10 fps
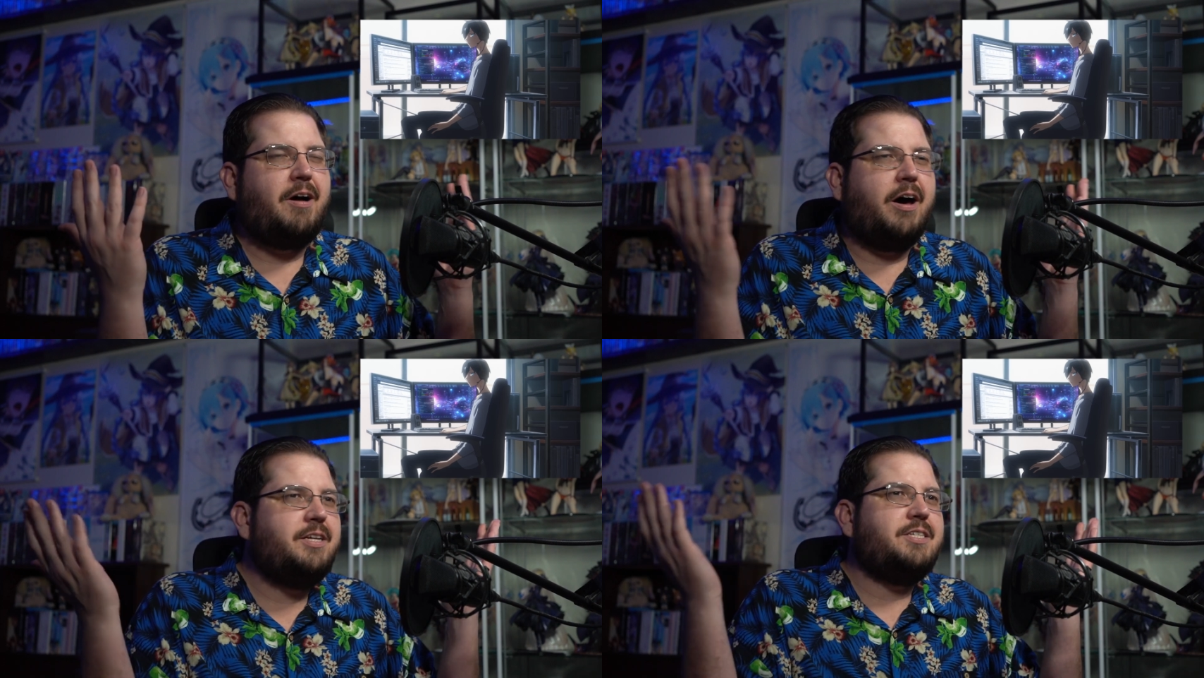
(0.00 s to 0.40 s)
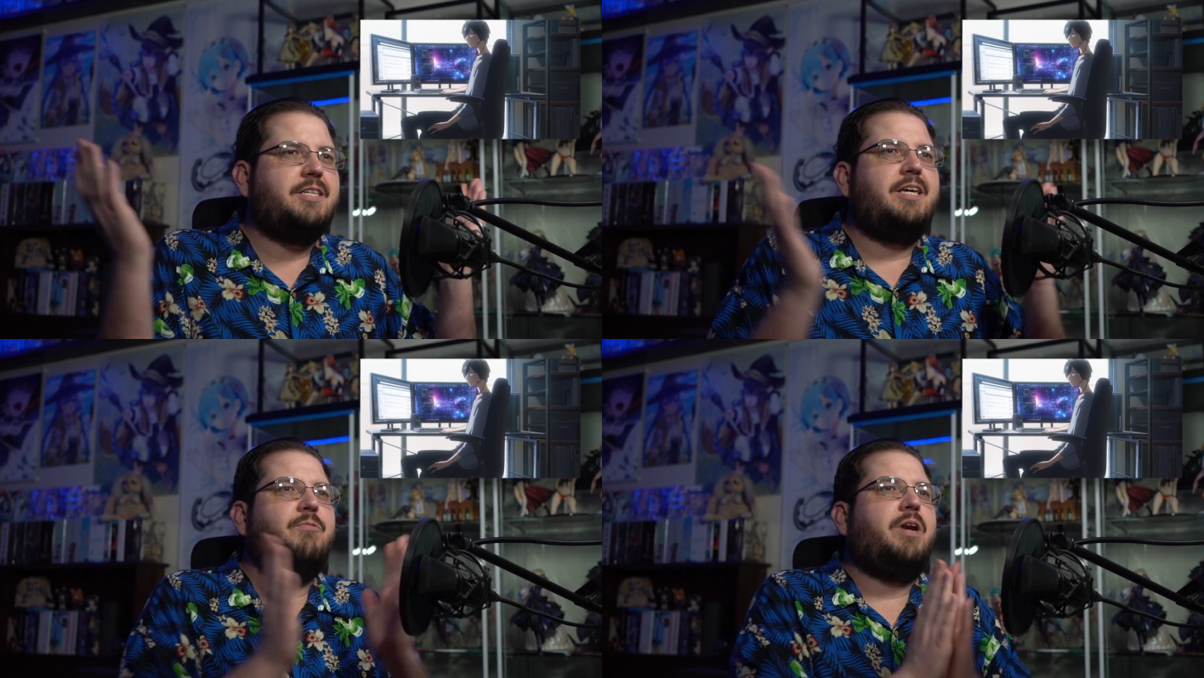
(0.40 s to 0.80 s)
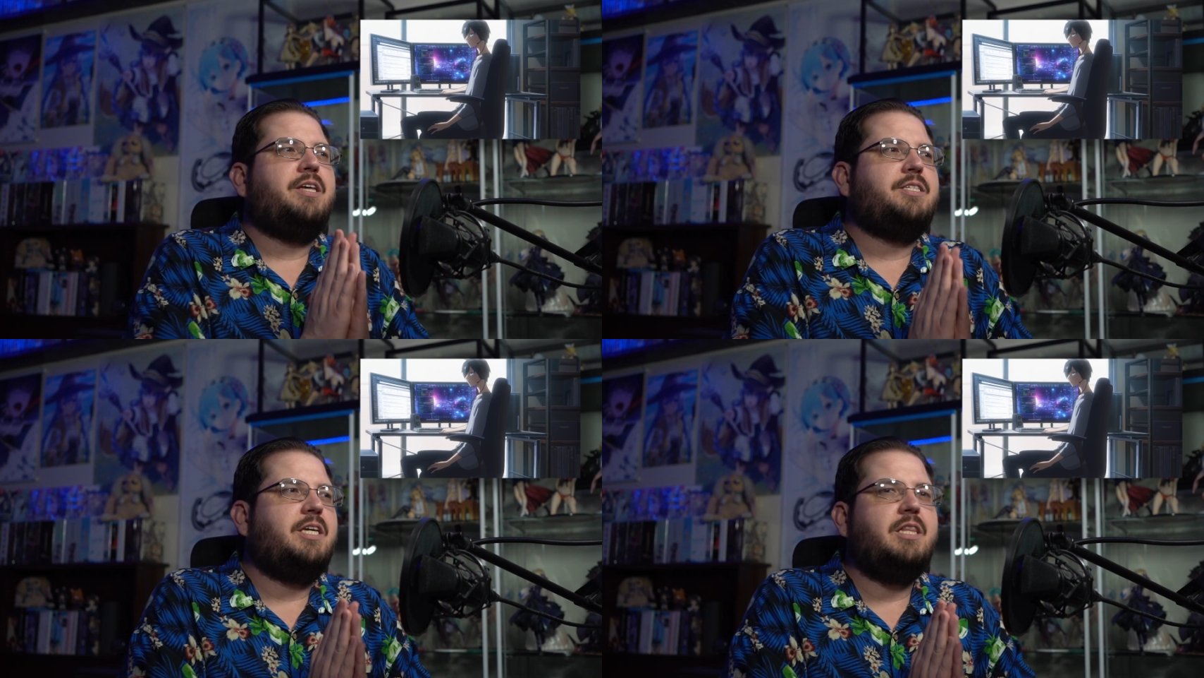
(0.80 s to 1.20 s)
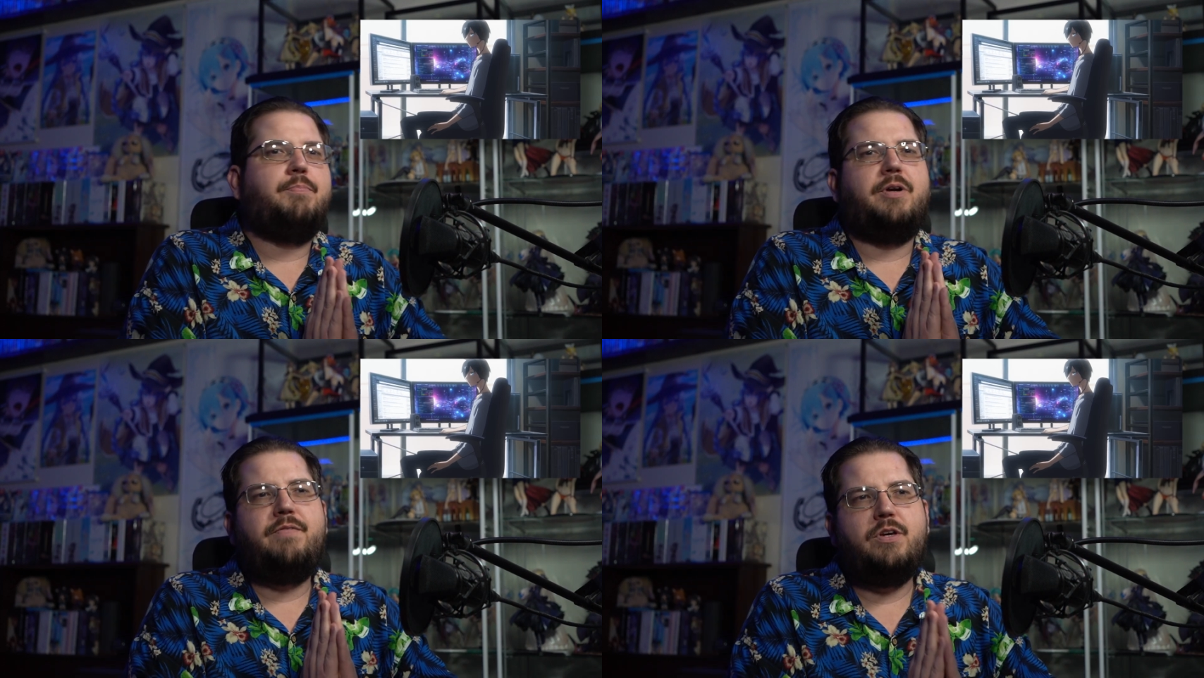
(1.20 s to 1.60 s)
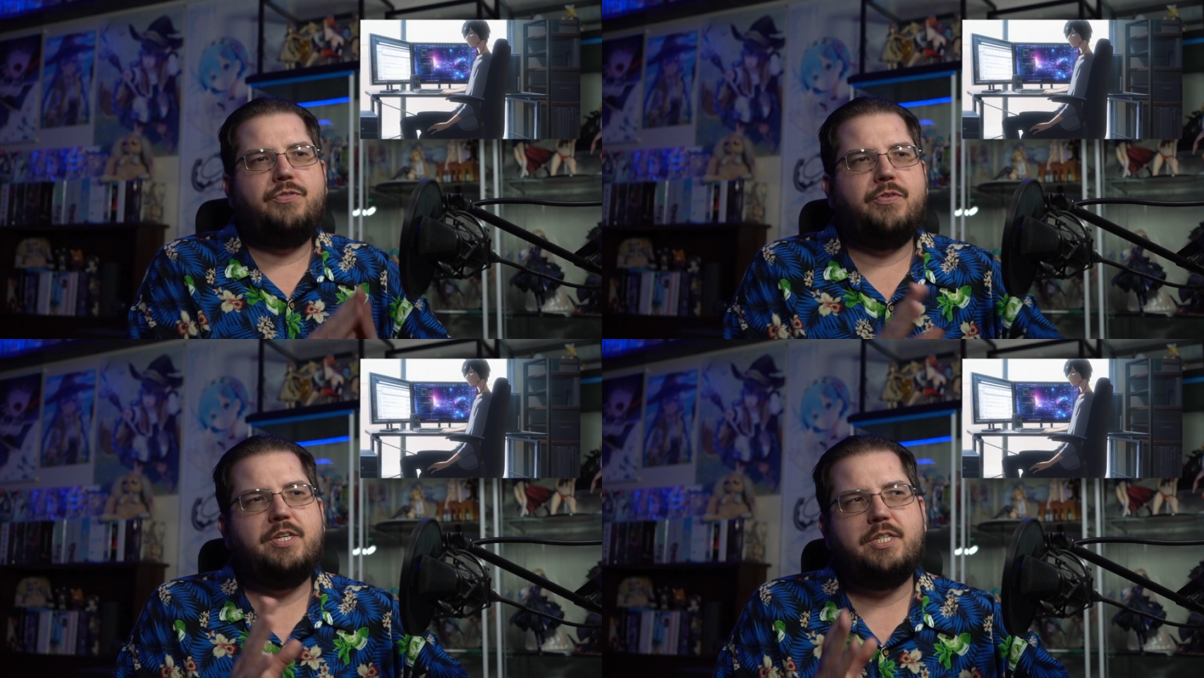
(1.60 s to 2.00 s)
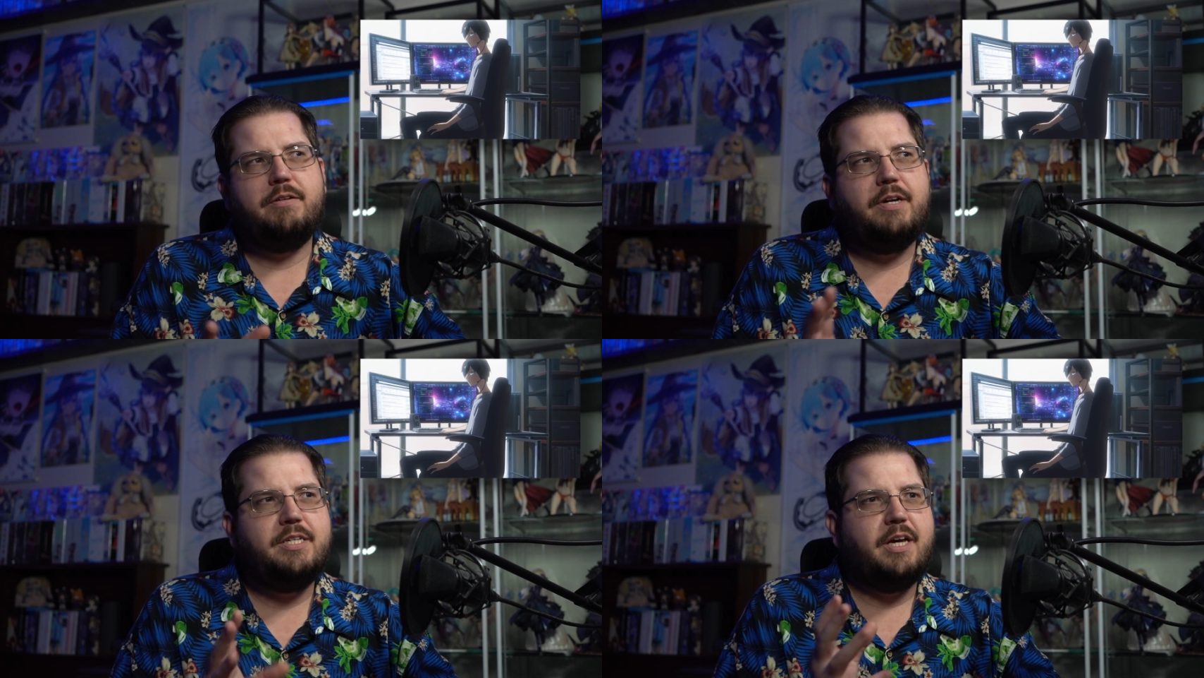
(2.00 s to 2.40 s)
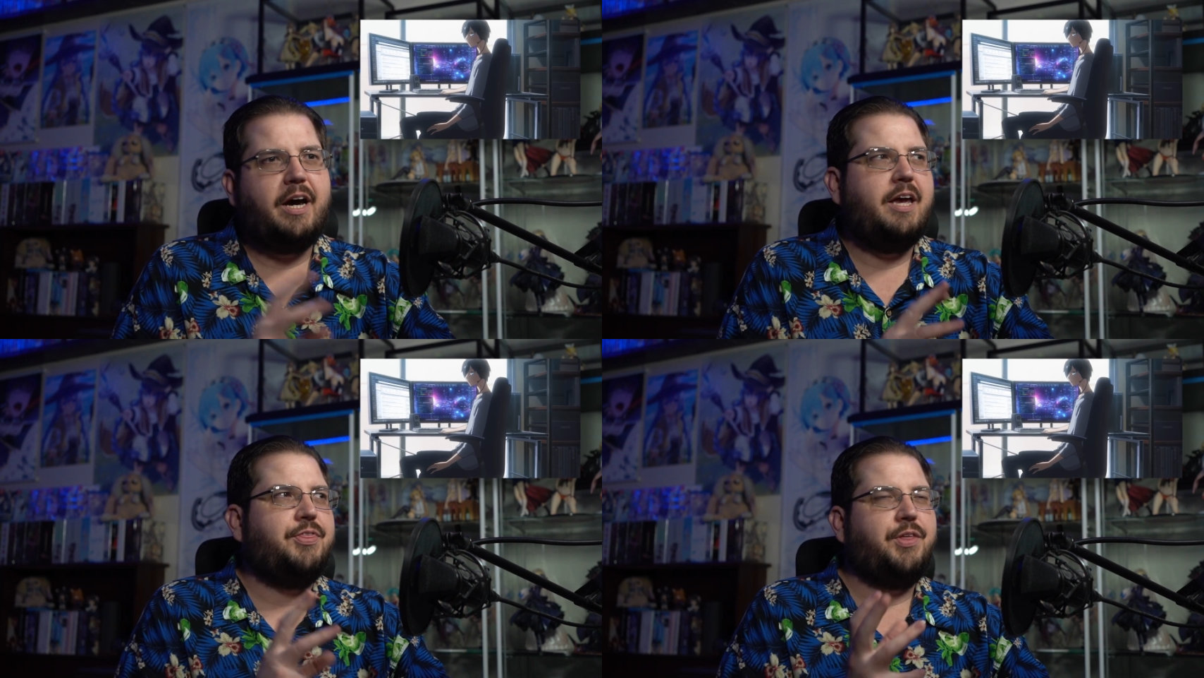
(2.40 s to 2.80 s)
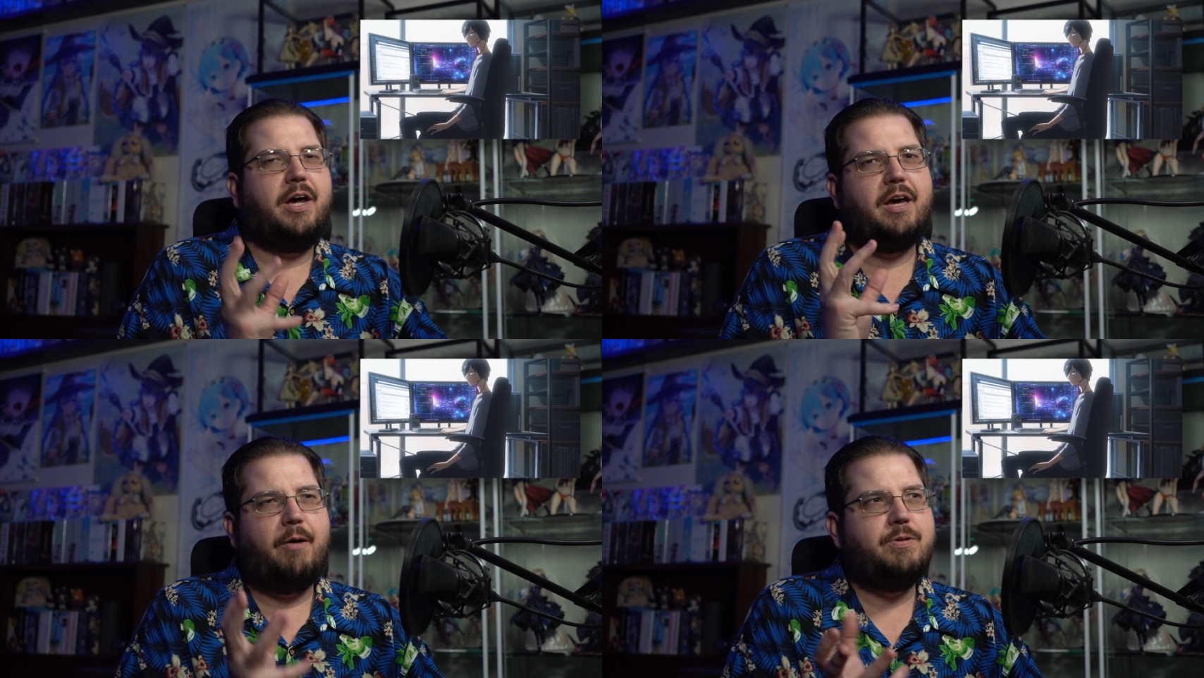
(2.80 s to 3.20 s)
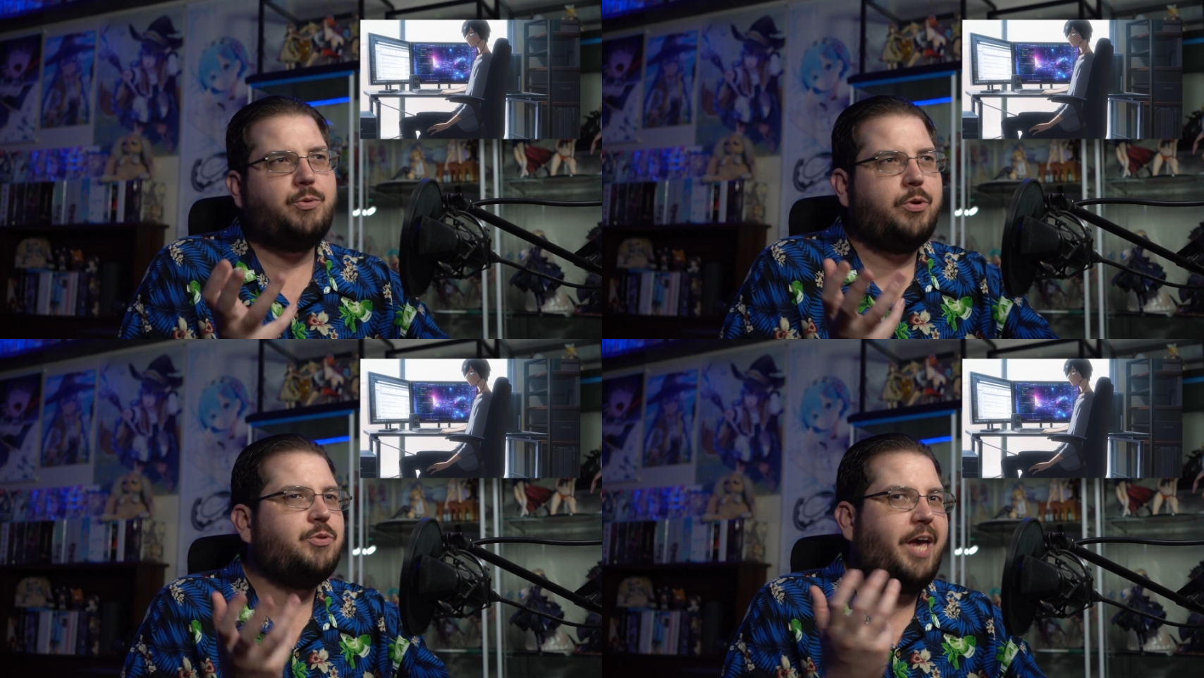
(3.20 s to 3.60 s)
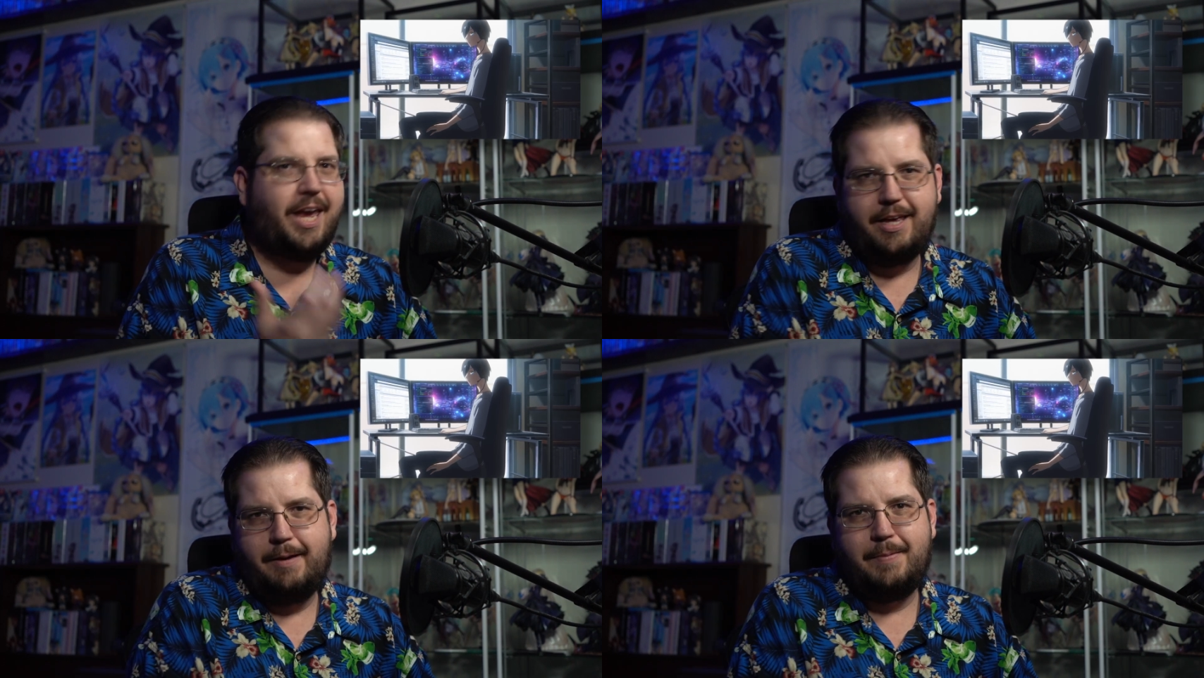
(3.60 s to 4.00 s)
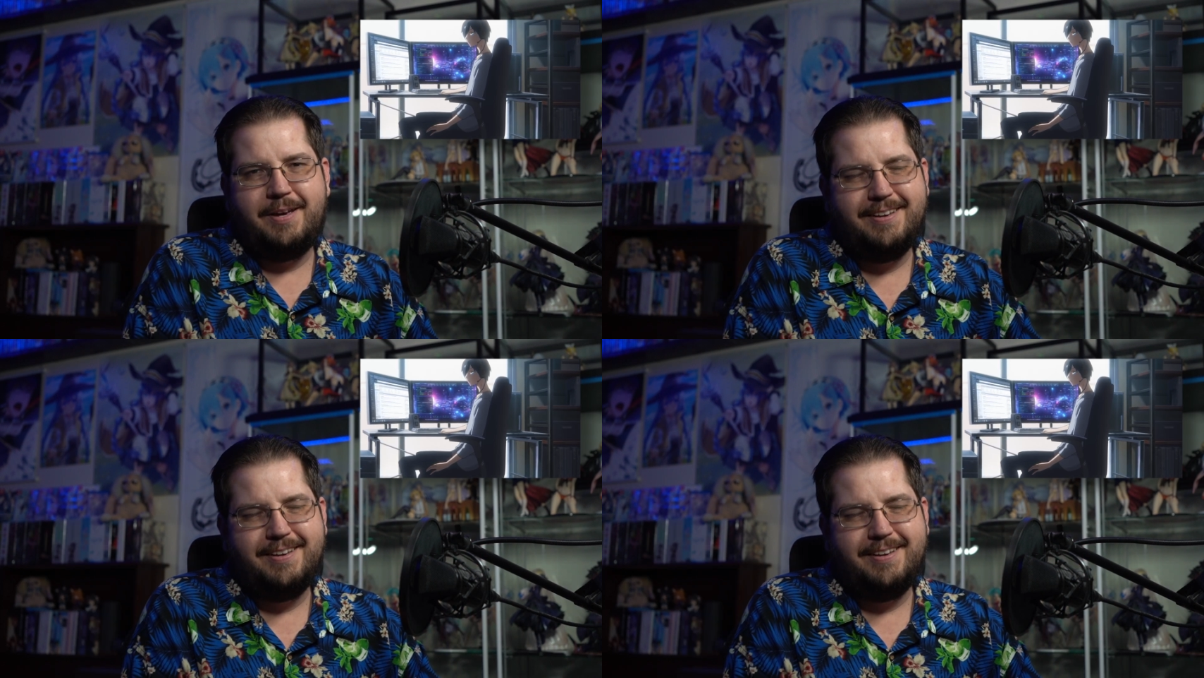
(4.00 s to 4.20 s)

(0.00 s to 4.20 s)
honestly, when I seen the previews for this series, I thought I was going to hate him,